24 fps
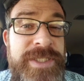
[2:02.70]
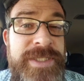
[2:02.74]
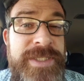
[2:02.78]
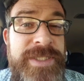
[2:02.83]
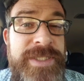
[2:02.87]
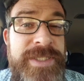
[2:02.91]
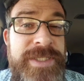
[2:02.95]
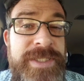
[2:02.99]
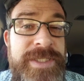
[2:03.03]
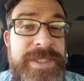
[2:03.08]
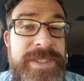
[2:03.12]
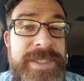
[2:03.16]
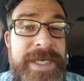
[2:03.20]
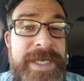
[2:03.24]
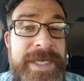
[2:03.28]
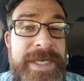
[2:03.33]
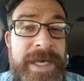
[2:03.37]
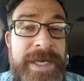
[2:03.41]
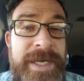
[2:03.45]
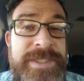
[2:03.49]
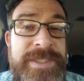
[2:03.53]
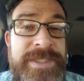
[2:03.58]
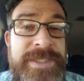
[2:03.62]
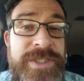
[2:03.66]
that I did,
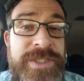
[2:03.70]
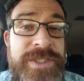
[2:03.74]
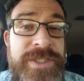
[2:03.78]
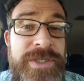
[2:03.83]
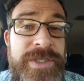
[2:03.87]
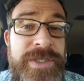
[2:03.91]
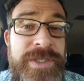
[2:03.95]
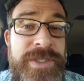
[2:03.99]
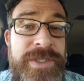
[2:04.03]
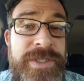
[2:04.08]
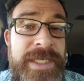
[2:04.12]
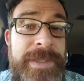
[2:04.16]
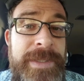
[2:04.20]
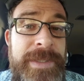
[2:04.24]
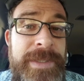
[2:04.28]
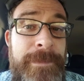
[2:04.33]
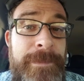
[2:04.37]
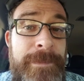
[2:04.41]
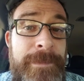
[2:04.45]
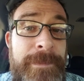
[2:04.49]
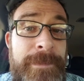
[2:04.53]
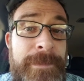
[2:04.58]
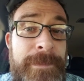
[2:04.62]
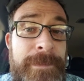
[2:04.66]
I started getting
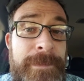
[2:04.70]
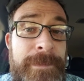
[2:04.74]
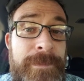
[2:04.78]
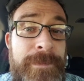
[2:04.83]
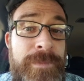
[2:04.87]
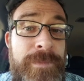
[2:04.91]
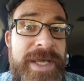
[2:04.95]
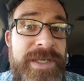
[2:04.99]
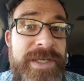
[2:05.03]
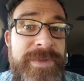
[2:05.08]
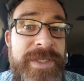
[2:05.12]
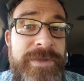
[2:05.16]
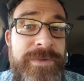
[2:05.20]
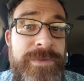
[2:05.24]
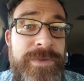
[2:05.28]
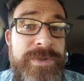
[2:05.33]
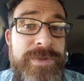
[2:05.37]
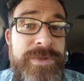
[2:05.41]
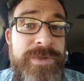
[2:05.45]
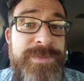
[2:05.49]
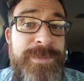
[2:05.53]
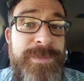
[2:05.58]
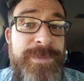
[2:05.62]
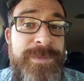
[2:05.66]
more Platinum
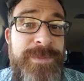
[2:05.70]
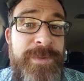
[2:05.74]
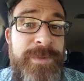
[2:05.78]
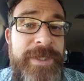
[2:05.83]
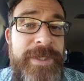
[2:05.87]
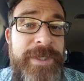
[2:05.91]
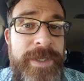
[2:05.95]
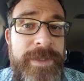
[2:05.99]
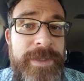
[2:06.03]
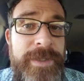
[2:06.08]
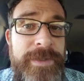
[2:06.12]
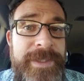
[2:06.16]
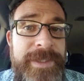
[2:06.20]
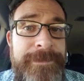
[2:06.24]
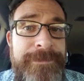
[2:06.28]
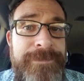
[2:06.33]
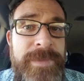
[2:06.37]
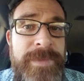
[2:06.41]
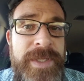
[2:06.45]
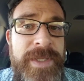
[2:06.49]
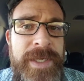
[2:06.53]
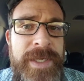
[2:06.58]
Heroes pretty quickly,